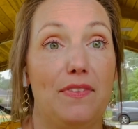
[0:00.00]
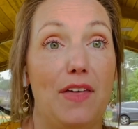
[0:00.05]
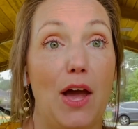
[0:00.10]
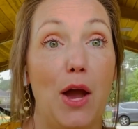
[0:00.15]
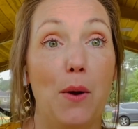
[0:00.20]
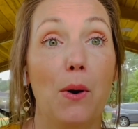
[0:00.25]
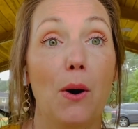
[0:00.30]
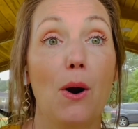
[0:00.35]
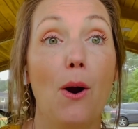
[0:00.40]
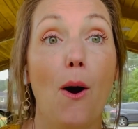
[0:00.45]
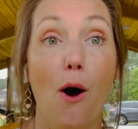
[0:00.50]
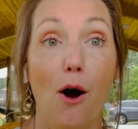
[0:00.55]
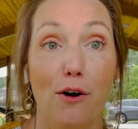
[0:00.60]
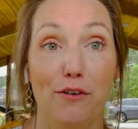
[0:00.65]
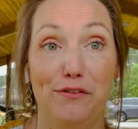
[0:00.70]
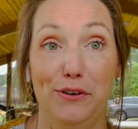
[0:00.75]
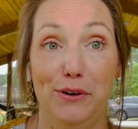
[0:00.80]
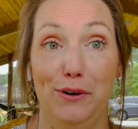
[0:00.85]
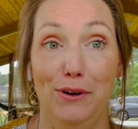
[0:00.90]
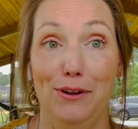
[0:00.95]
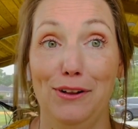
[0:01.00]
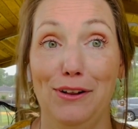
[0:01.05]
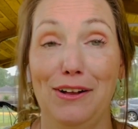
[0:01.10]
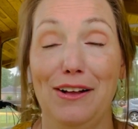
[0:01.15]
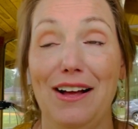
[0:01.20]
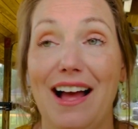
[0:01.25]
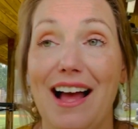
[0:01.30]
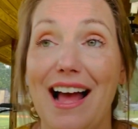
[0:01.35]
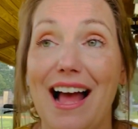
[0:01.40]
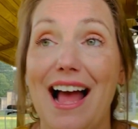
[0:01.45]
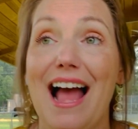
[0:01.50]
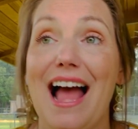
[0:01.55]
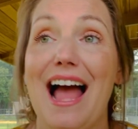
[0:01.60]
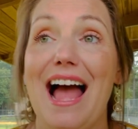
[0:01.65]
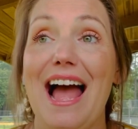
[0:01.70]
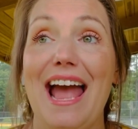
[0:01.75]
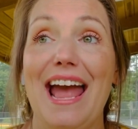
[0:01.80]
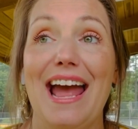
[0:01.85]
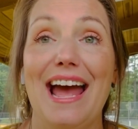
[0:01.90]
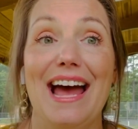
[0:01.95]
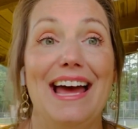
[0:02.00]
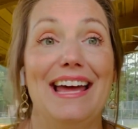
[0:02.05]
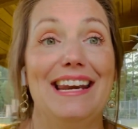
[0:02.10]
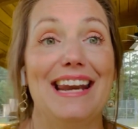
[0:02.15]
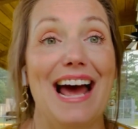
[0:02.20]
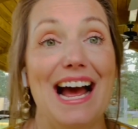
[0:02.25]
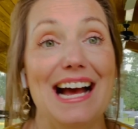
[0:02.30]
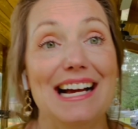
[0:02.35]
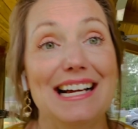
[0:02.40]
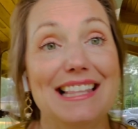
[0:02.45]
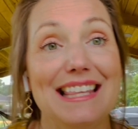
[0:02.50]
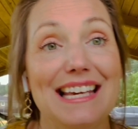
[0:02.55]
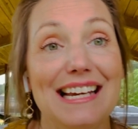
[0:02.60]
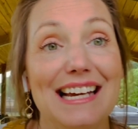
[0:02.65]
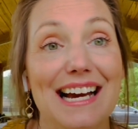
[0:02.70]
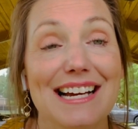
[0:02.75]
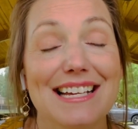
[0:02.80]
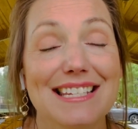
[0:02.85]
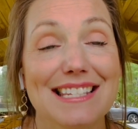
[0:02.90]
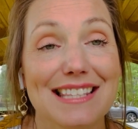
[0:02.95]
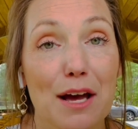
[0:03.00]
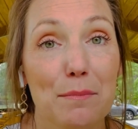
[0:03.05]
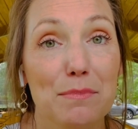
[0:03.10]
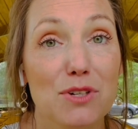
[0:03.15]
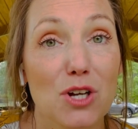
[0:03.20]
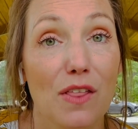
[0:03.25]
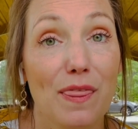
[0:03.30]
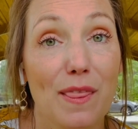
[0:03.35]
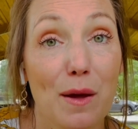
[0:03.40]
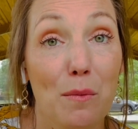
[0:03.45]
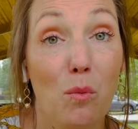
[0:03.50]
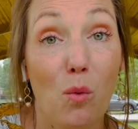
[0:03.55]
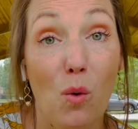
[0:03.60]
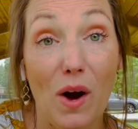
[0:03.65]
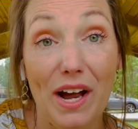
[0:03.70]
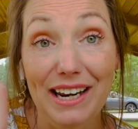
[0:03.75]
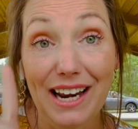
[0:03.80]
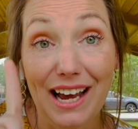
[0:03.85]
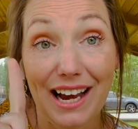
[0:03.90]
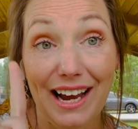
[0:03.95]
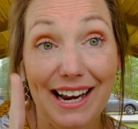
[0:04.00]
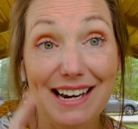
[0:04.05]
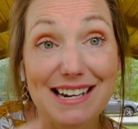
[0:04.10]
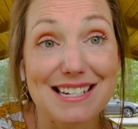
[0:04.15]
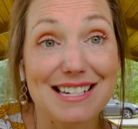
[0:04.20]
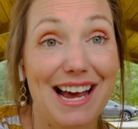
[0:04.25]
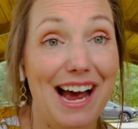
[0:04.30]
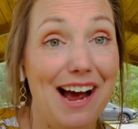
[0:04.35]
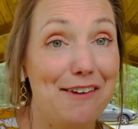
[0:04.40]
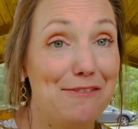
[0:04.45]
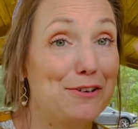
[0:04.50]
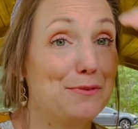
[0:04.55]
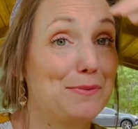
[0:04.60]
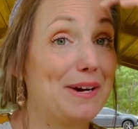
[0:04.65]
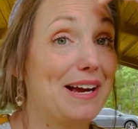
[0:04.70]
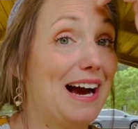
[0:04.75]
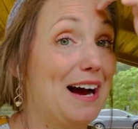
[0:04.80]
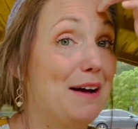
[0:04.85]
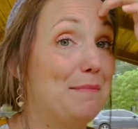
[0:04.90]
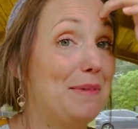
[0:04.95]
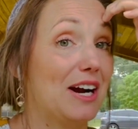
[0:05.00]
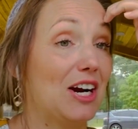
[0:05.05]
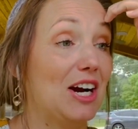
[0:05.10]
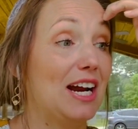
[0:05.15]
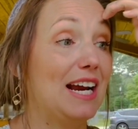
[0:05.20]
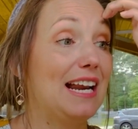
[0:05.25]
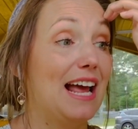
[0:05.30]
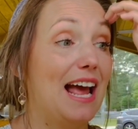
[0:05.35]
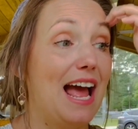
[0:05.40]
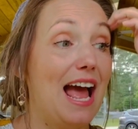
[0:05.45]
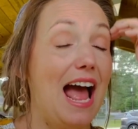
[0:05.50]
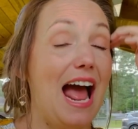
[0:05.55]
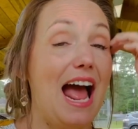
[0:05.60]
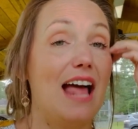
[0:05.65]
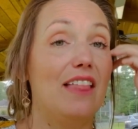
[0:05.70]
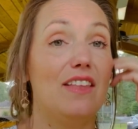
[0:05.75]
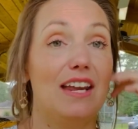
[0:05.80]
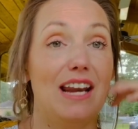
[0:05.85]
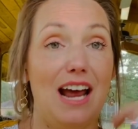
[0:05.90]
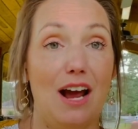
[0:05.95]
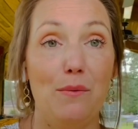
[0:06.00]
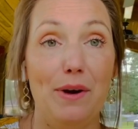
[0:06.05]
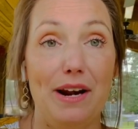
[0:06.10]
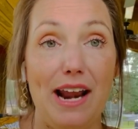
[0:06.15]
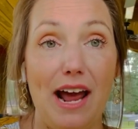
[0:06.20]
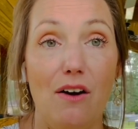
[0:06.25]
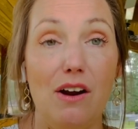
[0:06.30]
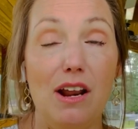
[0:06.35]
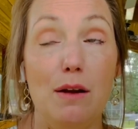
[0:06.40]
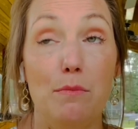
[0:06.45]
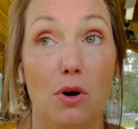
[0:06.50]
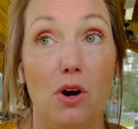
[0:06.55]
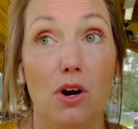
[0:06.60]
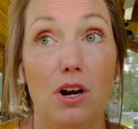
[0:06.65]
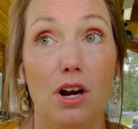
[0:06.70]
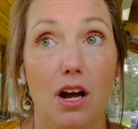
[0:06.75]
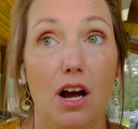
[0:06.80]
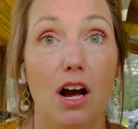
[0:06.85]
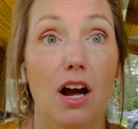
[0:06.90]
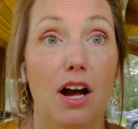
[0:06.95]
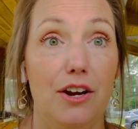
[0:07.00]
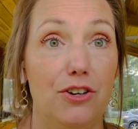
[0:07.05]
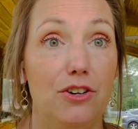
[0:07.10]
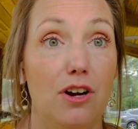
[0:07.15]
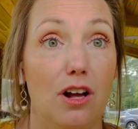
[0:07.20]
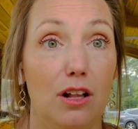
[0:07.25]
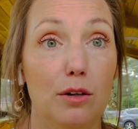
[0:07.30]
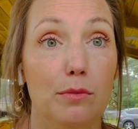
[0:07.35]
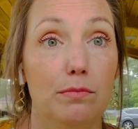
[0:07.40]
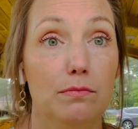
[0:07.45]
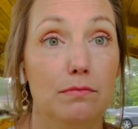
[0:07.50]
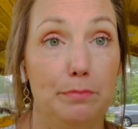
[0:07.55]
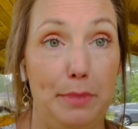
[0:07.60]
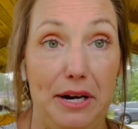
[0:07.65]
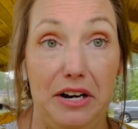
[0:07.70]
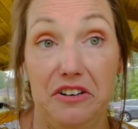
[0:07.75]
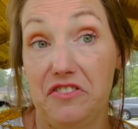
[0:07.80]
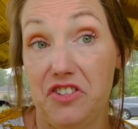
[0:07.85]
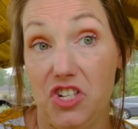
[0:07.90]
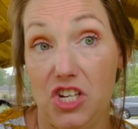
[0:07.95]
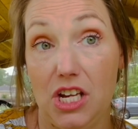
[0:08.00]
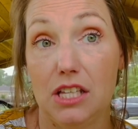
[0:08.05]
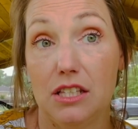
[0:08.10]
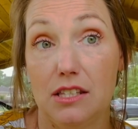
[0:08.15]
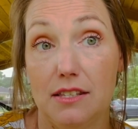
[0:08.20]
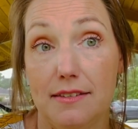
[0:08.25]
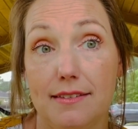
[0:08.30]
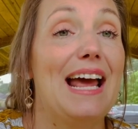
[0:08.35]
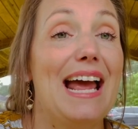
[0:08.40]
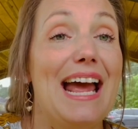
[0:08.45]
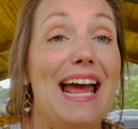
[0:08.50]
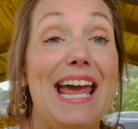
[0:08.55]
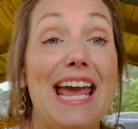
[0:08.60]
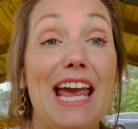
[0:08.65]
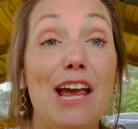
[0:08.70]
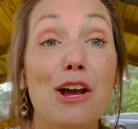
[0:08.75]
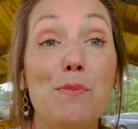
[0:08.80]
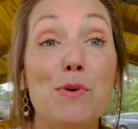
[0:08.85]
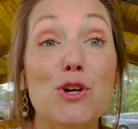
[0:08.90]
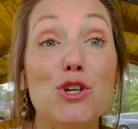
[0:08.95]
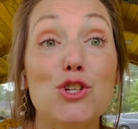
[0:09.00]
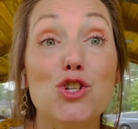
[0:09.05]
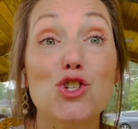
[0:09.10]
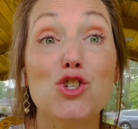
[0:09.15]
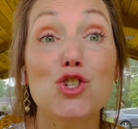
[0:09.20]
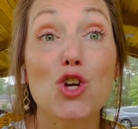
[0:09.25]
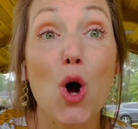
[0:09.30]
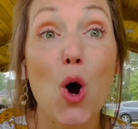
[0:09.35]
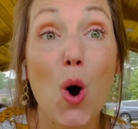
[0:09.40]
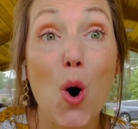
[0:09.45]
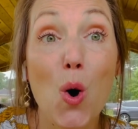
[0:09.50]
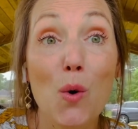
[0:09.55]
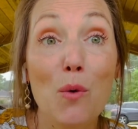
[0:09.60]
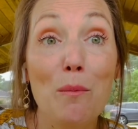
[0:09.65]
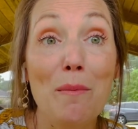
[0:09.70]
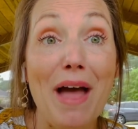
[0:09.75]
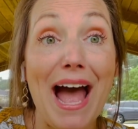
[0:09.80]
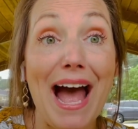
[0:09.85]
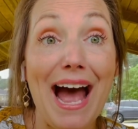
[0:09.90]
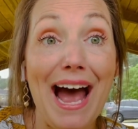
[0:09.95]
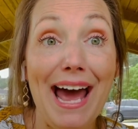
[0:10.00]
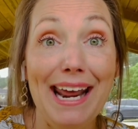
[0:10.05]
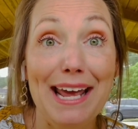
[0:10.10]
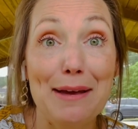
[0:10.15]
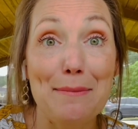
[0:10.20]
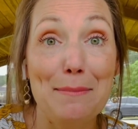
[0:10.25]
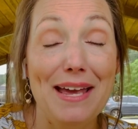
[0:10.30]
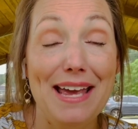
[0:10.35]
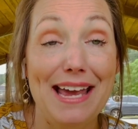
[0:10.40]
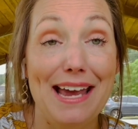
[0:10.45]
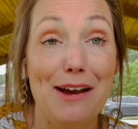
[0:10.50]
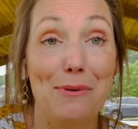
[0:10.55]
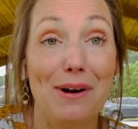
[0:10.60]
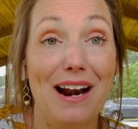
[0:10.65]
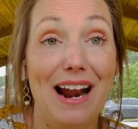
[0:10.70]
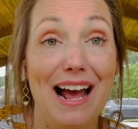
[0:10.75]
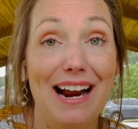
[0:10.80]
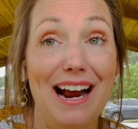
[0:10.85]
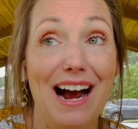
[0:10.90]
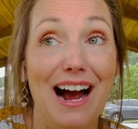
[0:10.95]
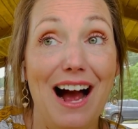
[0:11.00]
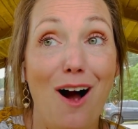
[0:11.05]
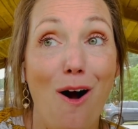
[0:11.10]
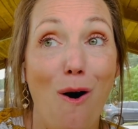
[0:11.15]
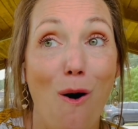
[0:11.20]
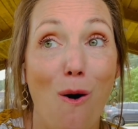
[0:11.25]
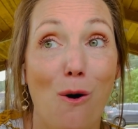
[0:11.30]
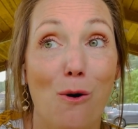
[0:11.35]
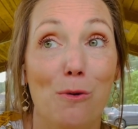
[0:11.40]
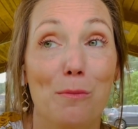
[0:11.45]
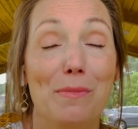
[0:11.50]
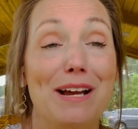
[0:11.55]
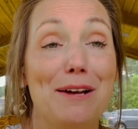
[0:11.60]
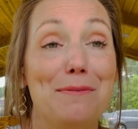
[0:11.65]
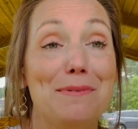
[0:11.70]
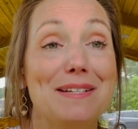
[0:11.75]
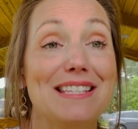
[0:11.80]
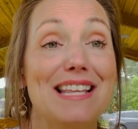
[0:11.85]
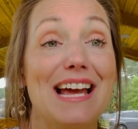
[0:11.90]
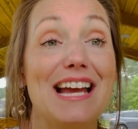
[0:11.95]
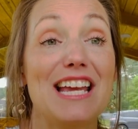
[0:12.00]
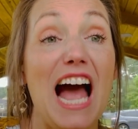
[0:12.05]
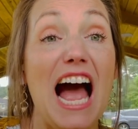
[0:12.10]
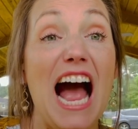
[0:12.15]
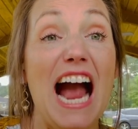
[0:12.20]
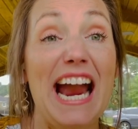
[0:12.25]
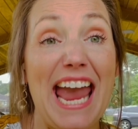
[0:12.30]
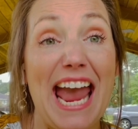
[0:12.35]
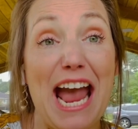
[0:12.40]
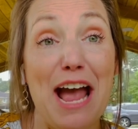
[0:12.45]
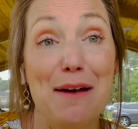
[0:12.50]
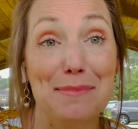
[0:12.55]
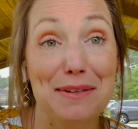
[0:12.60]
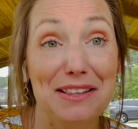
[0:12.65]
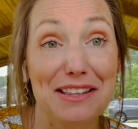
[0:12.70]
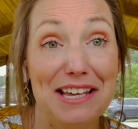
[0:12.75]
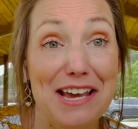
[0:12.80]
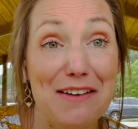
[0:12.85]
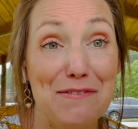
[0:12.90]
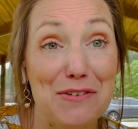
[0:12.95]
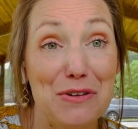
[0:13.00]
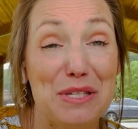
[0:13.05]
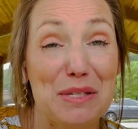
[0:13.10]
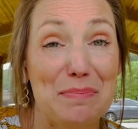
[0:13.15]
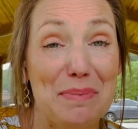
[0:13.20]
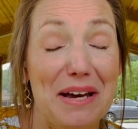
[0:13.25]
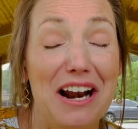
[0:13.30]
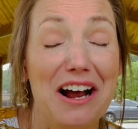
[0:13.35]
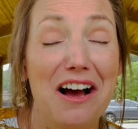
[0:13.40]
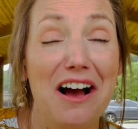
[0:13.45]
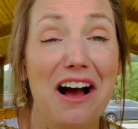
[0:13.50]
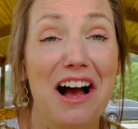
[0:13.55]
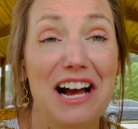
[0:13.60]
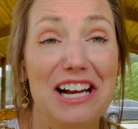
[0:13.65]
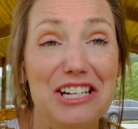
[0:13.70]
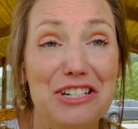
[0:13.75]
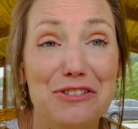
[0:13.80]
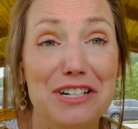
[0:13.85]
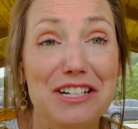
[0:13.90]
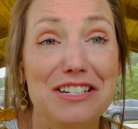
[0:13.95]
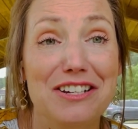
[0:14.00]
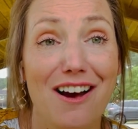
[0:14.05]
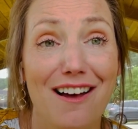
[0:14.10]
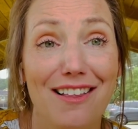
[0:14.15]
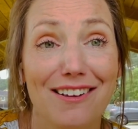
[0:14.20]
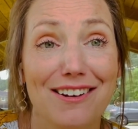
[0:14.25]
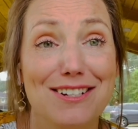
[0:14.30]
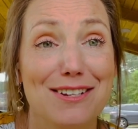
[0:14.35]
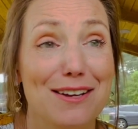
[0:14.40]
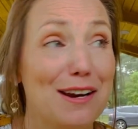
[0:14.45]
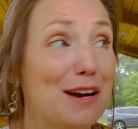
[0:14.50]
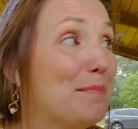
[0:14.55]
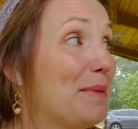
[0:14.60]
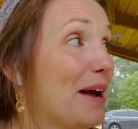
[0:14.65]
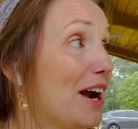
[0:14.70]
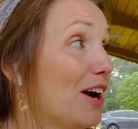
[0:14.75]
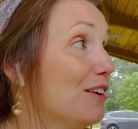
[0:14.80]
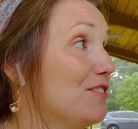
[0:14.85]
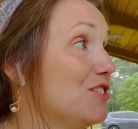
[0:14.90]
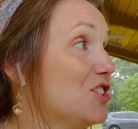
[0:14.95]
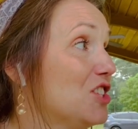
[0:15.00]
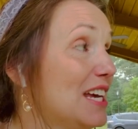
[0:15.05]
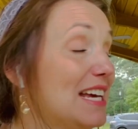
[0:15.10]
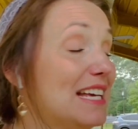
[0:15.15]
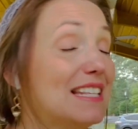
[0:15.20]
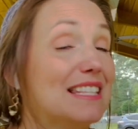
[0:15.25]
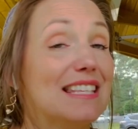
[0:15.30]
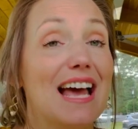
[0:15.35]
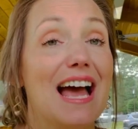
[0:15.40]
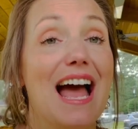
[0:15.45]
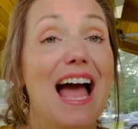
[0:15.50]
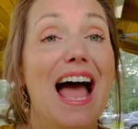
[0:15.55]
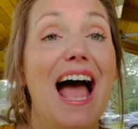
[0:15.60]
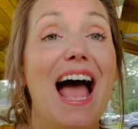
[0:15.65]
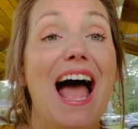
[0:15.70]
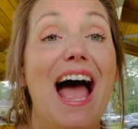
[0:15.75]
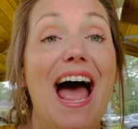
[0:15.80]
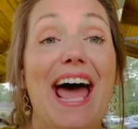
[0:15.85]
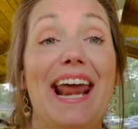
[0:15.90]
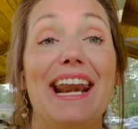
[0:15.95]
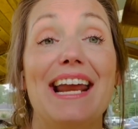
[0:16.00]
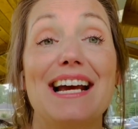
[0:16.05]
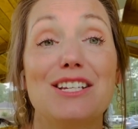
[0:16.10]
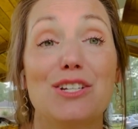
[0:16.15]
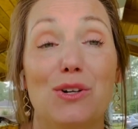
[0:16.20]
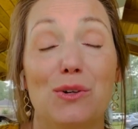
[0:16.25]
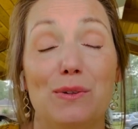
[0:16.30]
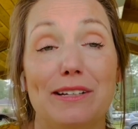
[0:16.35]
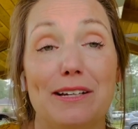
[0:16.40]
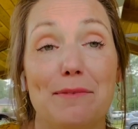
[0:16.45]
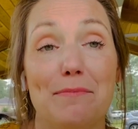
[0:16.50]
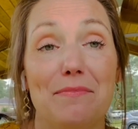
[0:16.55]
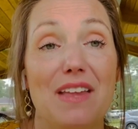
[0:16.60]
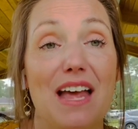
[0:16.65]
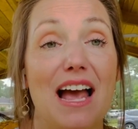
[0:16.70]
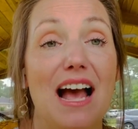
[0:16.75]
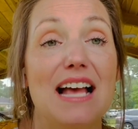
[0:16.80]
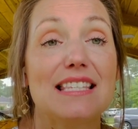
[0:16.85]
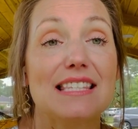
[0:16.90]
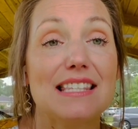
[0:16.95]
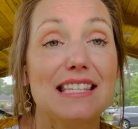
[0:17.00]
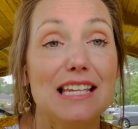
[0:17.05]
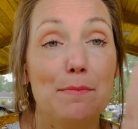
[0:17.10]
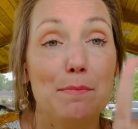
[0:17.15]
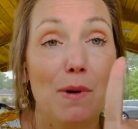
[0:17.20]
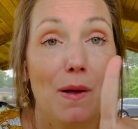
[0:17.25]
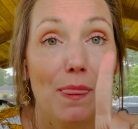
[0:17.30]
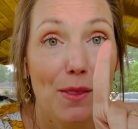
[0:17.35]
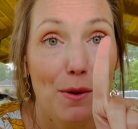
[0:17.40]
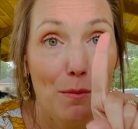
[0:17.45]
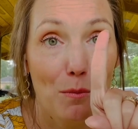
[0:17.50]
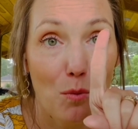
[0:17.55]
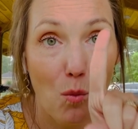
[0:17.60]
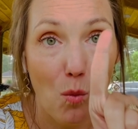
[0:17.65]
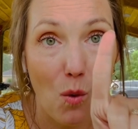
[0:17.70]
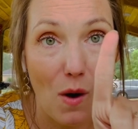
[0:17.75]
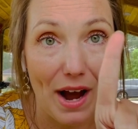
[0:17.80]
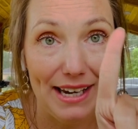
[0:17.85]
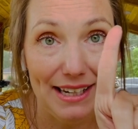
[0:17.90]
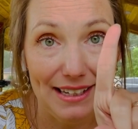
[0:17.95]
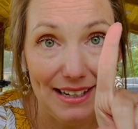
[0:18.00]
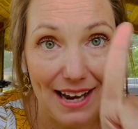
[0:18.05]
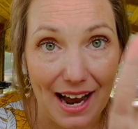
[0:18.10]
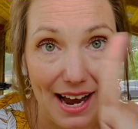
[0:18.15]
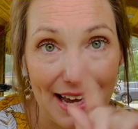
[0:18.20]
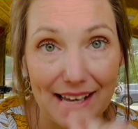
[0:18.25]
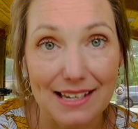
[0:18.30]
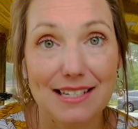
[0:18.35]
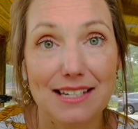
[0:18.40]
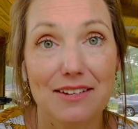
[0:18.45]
They were awful. And I think I slept on them one night after we got married, and then I went out and bought a $100 pair of sheets. He was so mad at me when I got home. He was like, I can't believe you spent $100 on a pair of sheets. And I told him, sleep on them one night.